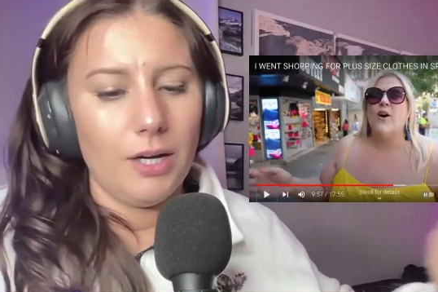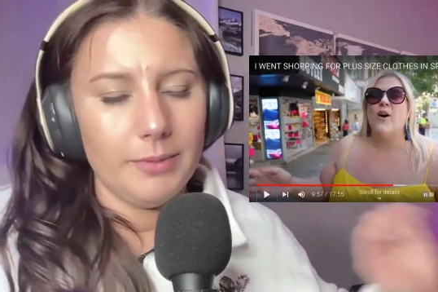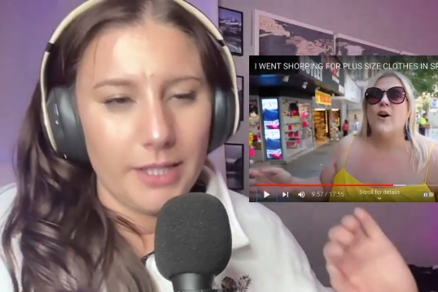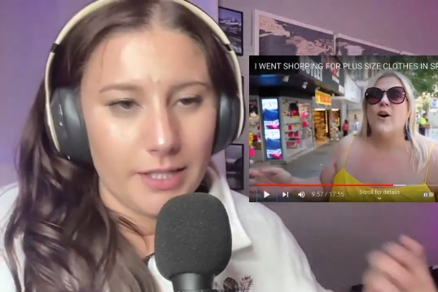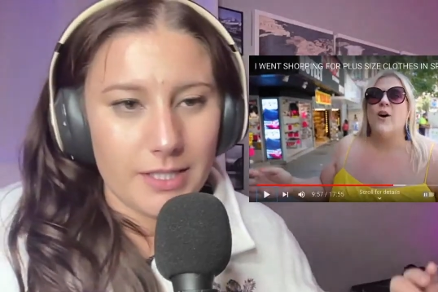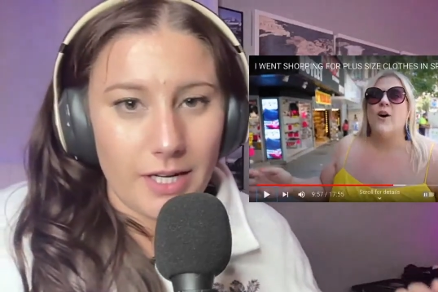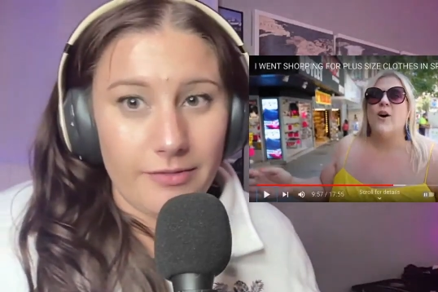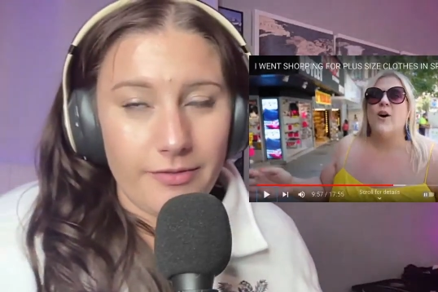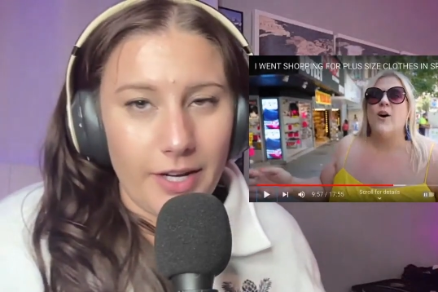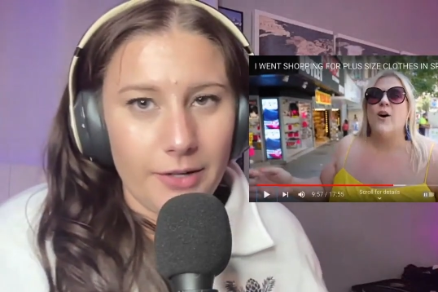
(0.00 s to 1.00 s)
Speaker 1: be honest. I
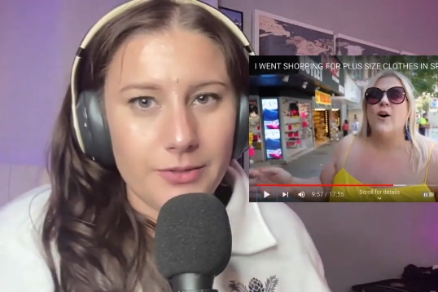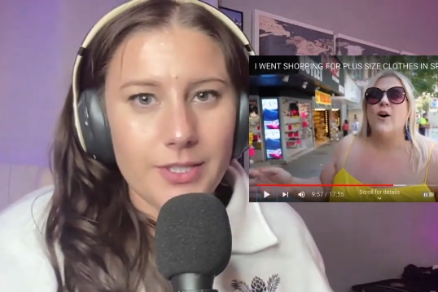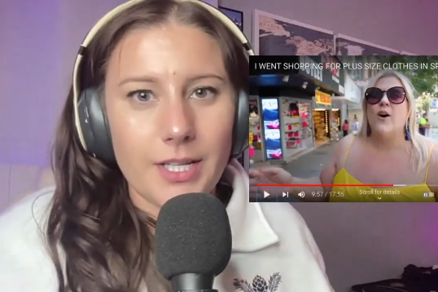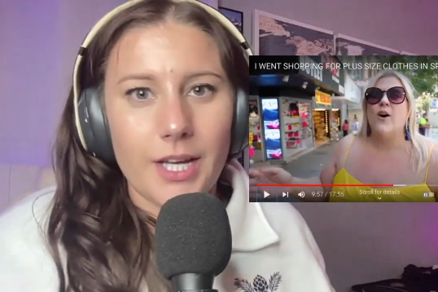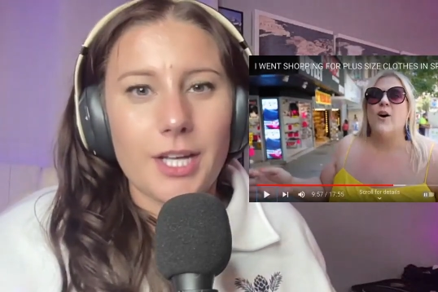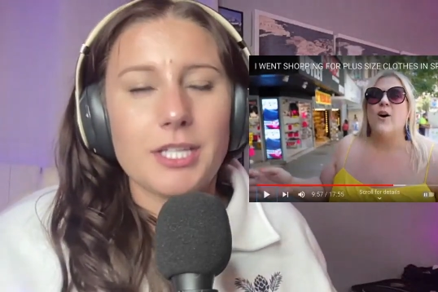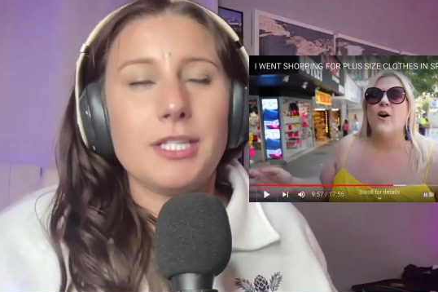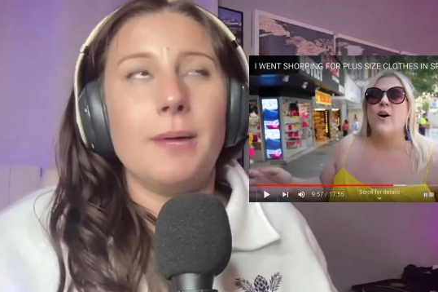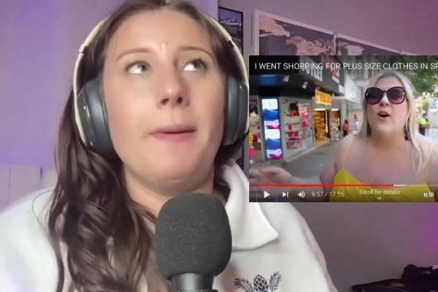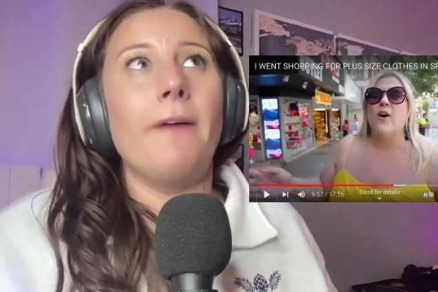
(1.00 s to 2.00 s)
found like
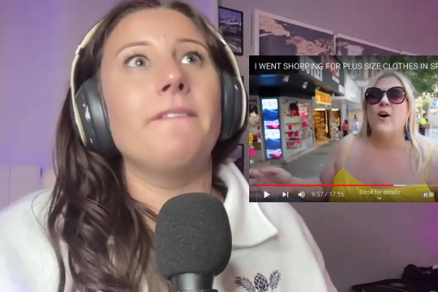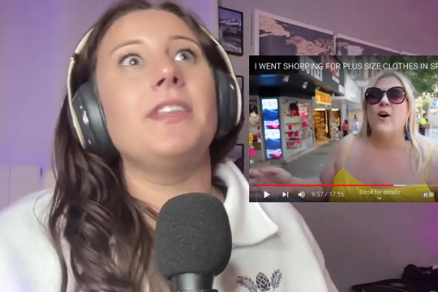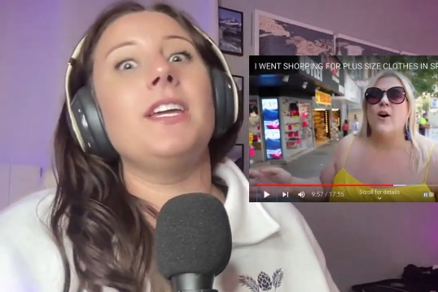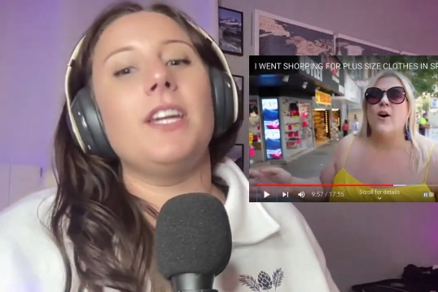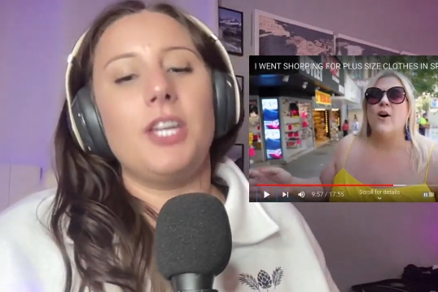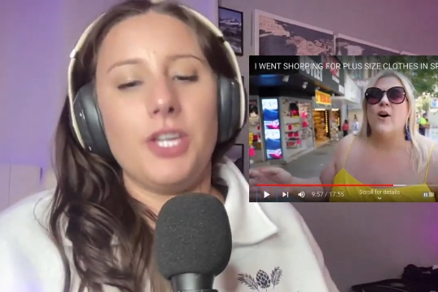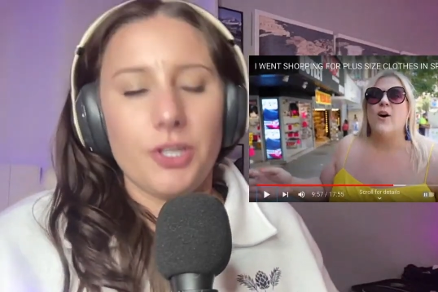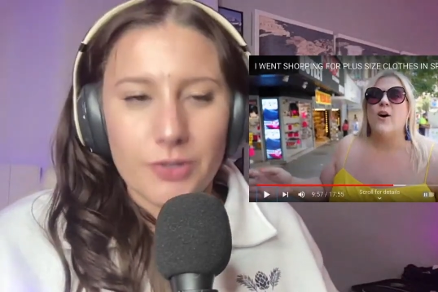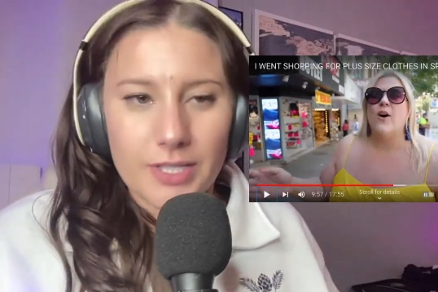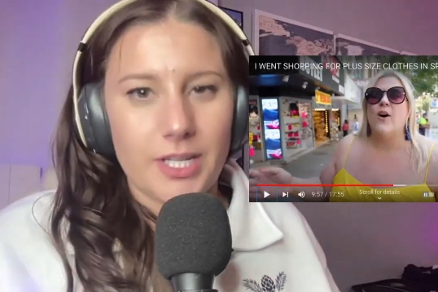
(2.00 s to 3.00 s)
some of the
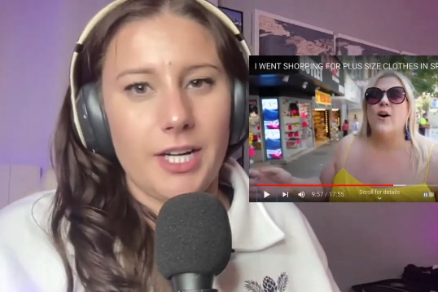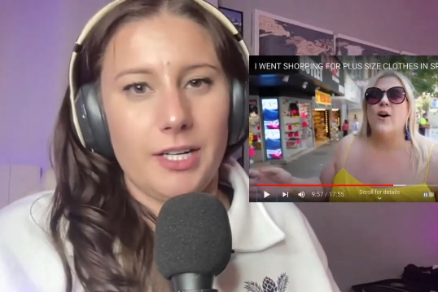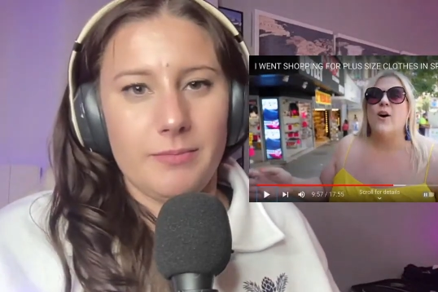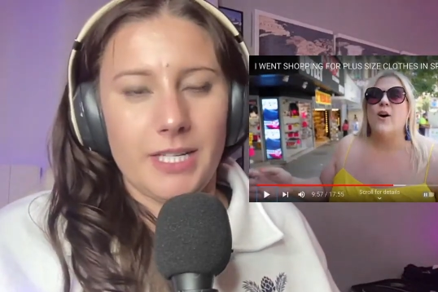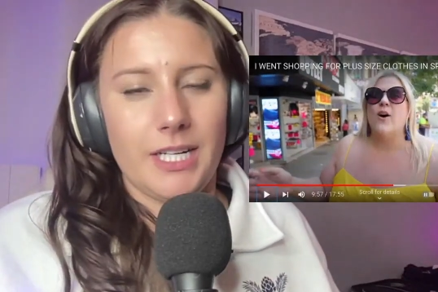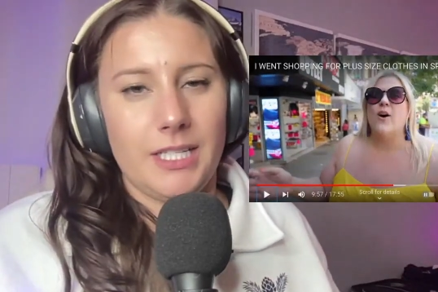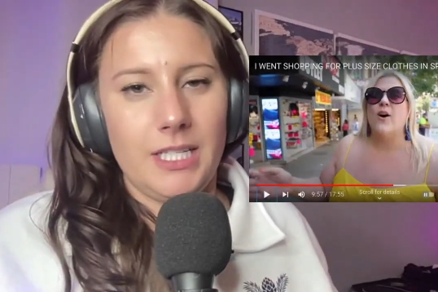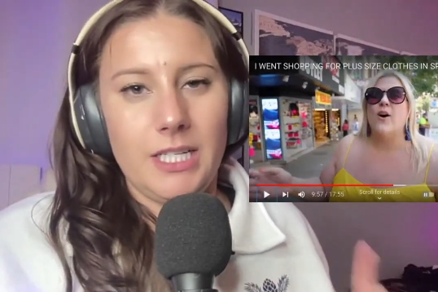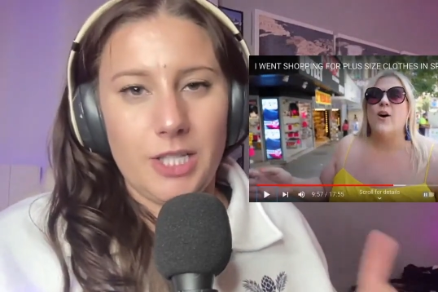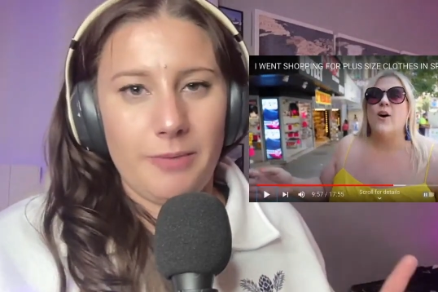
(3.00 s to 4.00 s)
cutest items in a
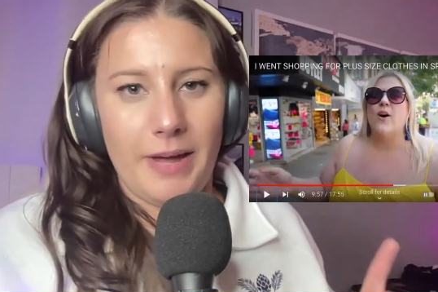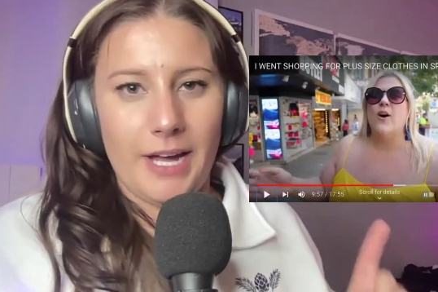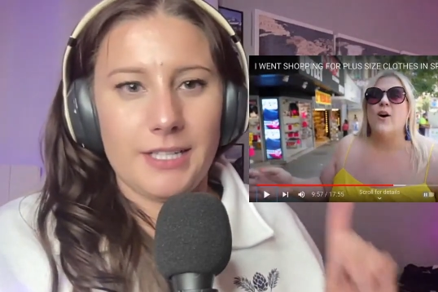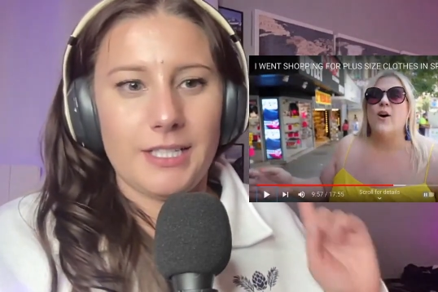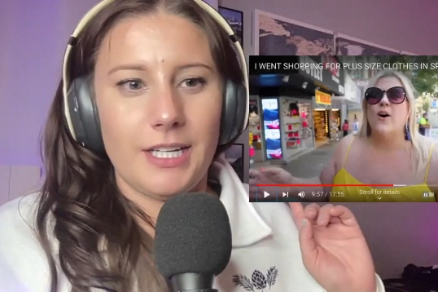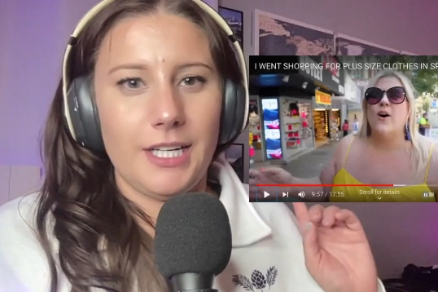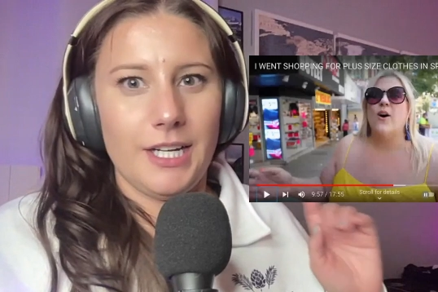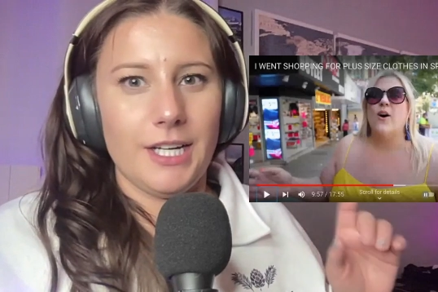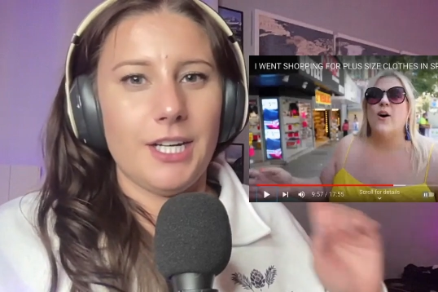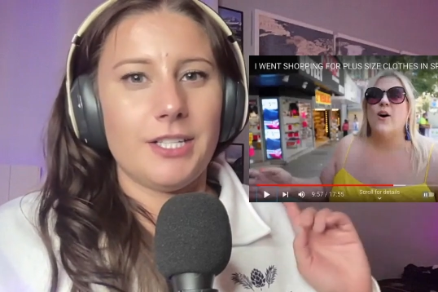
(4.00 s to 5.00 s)
TJ Maxx
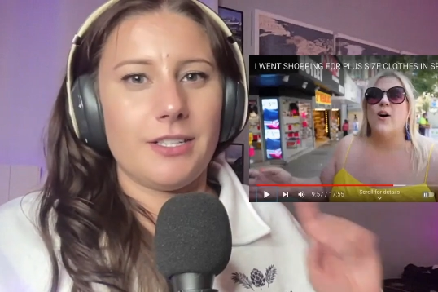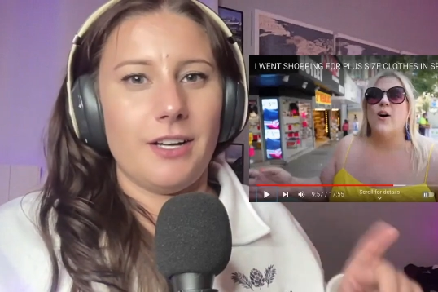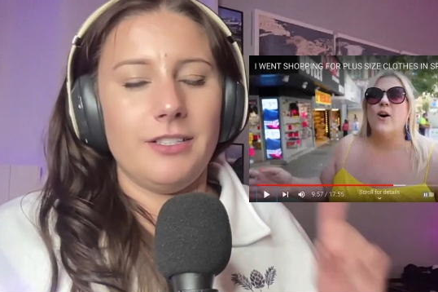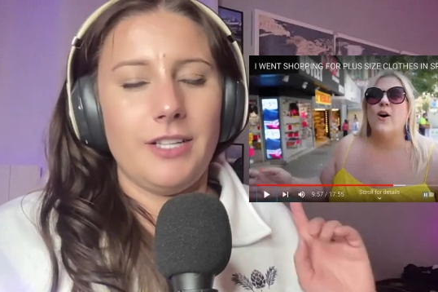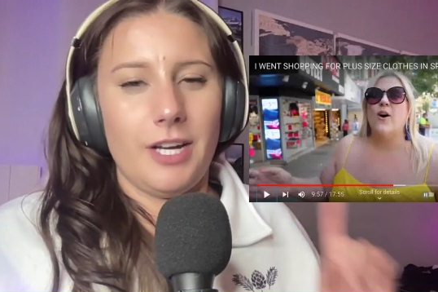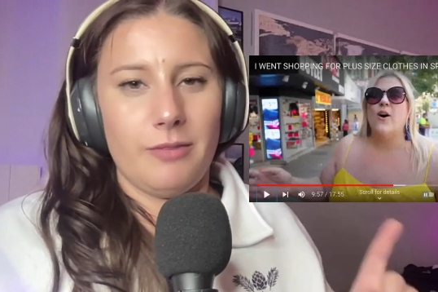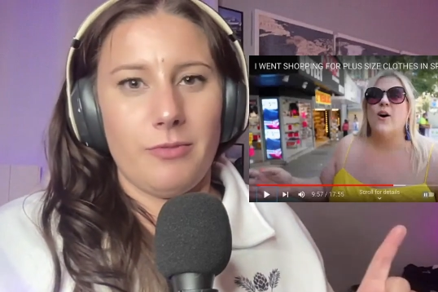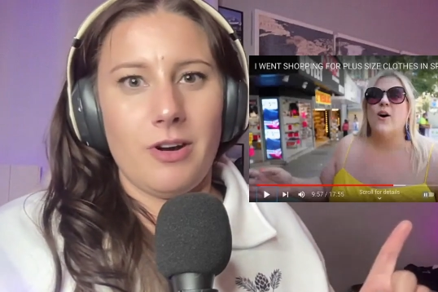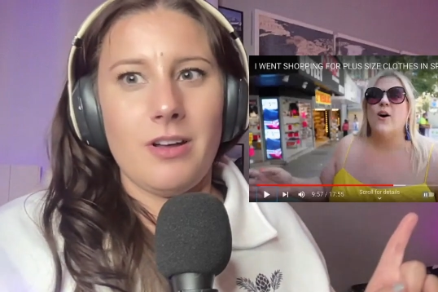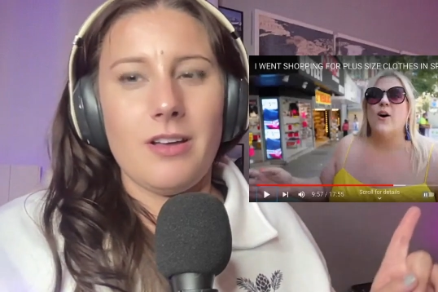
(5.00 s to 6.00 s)
in Scotland,
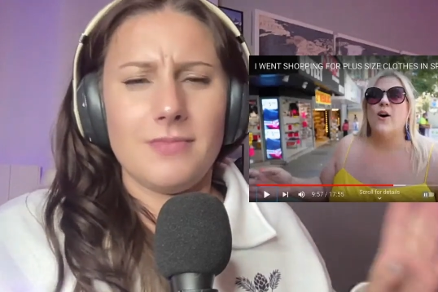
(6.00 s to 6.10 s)
Edinburgh.